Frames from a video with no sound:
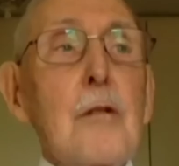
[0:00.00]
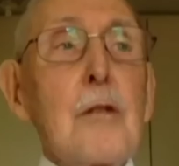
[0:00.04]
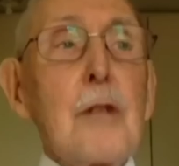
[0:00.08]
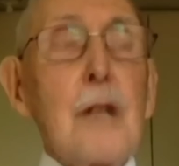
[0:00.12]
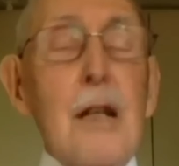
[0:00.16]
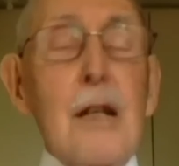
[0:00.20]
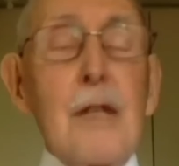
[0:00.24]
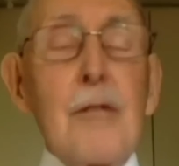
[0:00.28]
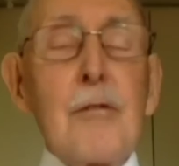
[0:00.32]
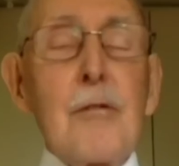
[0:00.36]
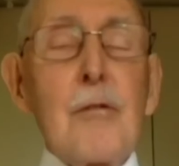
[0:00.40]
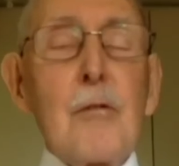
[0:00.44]
can
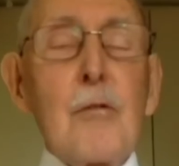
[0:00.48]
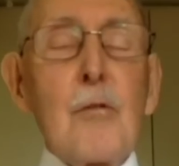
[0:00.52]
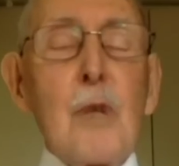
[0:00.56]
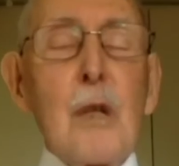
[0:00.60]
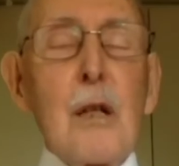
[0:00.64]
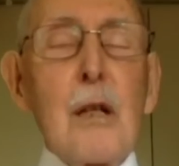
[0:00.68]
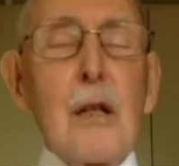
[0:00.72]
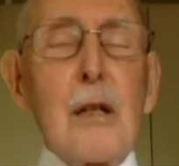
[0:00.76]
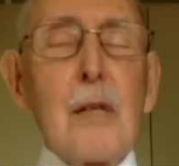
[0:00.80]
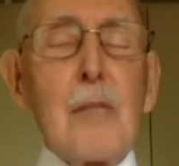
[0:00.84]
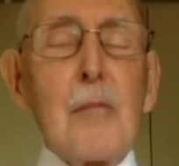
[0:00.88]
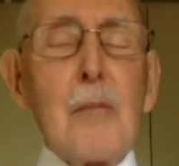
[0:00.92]
even
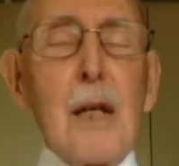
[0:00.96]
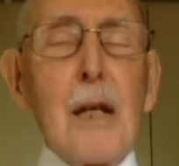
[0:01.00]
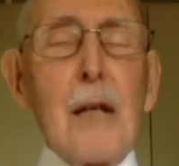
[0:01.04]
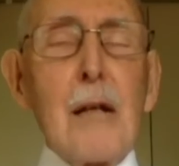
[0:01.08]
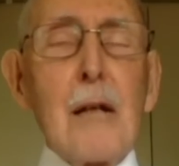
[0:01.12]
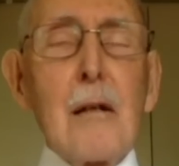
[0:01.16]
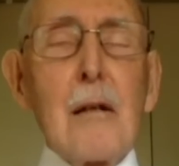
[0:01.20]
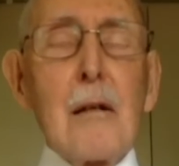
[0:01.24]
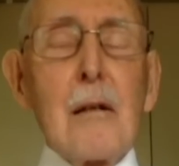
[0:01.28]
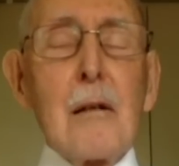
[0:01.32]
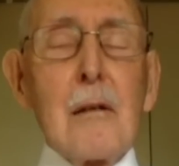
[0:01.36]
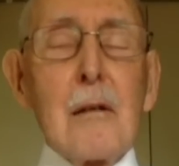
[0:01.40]
win a
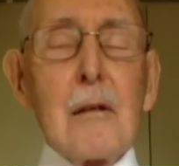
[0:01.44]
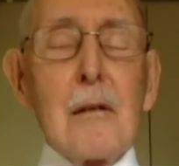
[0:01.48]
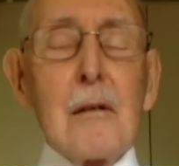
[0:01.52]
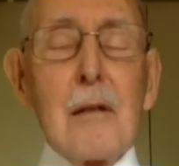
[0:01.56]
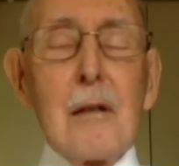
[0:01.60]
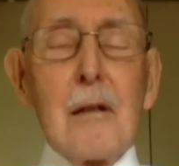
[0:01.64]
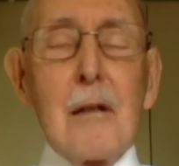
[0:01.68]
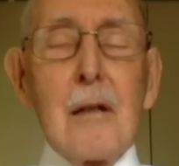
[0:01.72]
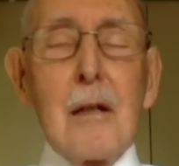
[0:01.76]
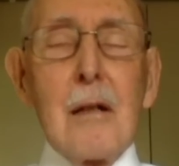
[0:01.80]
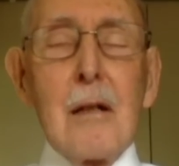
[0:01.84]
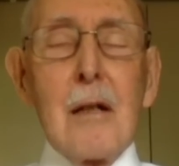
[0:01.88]
medal
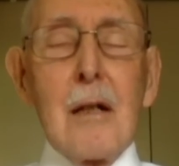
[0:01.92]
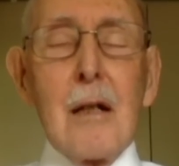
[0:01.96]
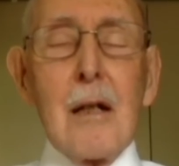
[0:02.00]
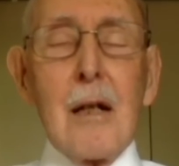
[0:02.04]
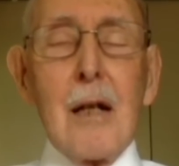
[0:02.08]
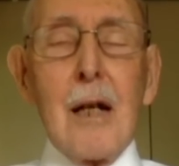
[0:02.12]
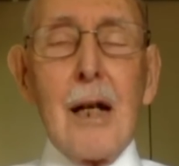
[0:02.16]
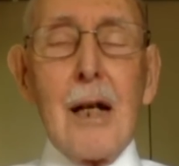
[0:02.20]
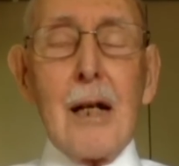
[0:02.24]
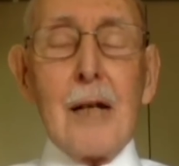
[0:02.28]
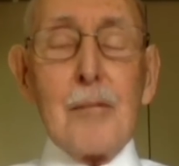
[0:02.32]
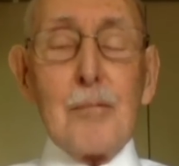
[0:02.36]

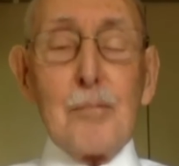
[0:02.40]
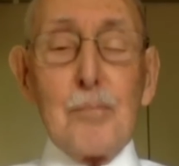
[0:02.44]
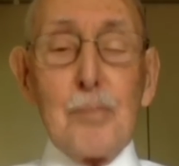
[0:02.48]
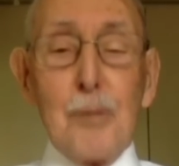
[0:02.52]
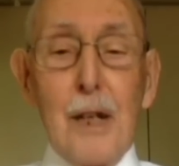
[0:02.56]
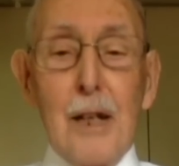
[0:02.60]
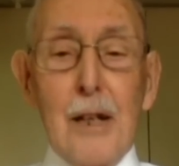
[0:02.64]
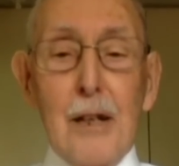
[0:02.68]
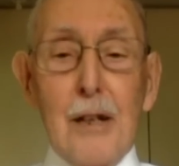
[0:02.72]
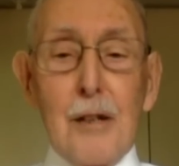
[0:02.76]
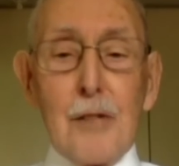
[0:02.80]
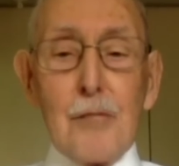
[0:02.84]
and
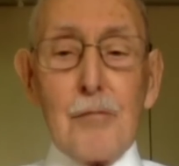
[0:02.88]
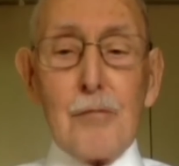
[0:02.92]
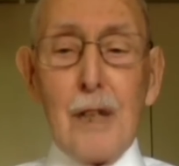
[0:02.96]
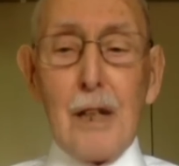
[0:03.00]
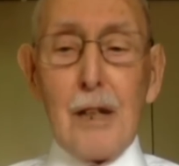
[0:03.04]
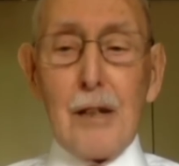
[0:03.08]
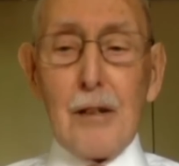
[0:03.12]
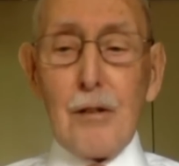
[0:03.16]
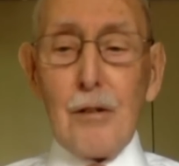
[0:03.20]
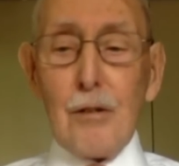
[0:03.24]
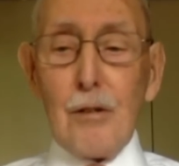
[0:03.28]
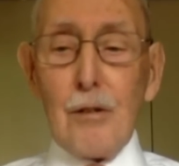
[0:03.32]
break a
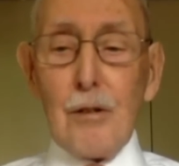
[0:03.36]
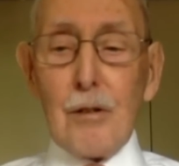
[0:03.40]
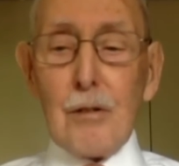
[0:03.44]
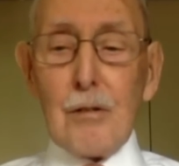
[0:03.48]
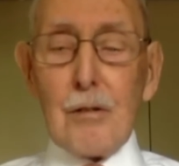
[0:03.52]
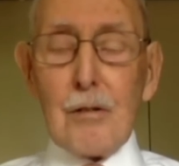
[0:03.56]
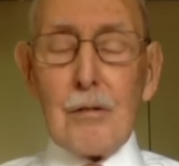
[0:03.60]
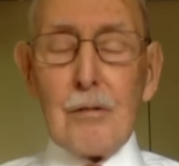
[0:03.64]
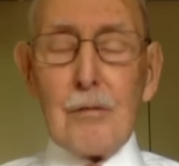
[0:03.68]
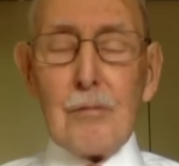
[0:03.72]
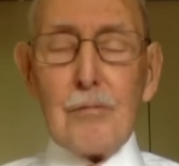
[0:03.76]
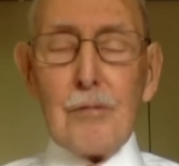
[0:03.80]
record,
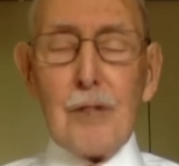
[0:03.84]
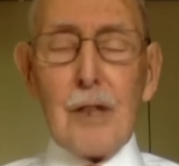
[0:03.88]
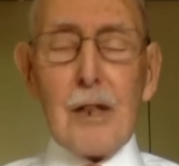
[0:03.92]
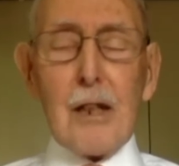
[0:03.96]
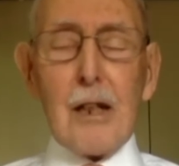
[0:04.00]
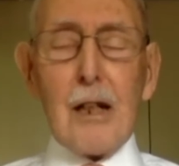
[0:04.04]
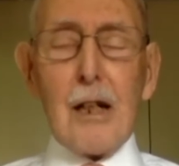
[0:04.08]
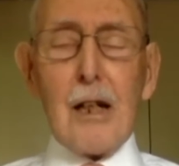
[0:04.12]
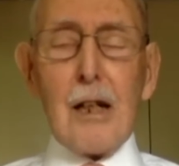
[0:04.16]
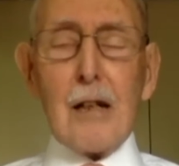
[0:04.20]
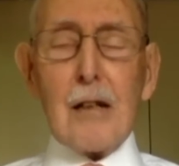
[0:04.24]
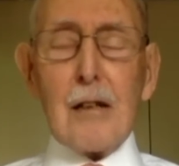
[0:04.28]

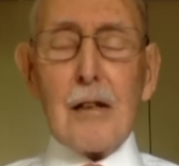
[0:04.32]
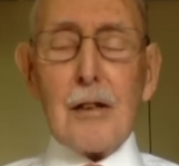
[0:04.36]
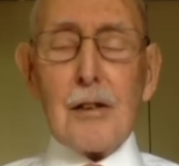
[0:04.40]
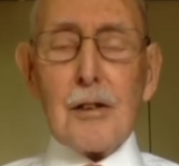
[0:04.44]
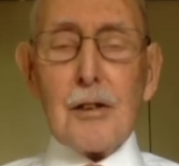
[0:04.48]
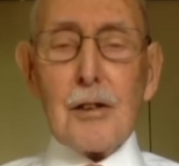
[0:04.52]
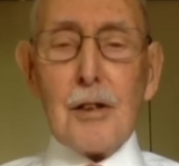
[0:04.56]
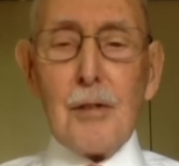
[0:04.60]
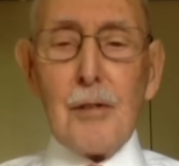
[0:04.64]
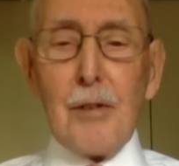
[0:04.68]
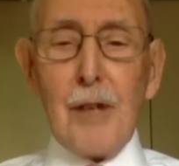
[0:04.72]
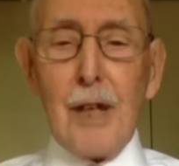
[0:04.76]

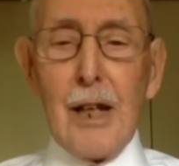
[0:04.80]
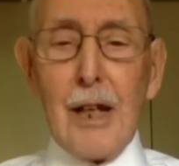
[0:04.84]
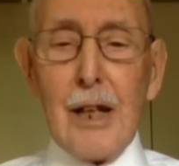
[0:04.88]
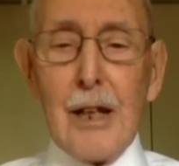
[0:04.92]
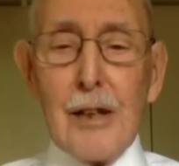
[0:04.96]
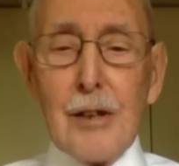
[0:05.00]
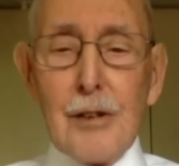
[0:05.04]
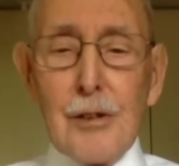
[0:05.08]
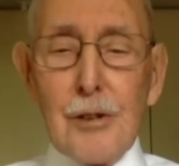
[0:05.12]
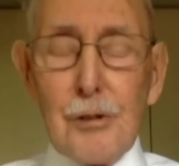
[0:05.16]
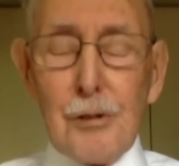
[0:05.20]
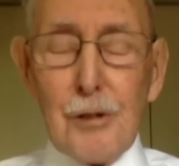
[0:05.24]
regardless of
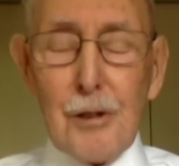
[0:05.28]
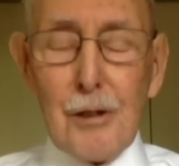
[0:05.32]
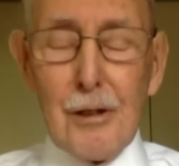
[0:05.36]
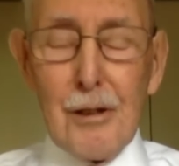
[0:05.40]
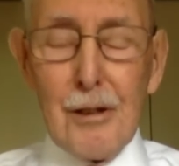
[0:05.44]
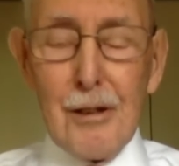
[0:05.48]
age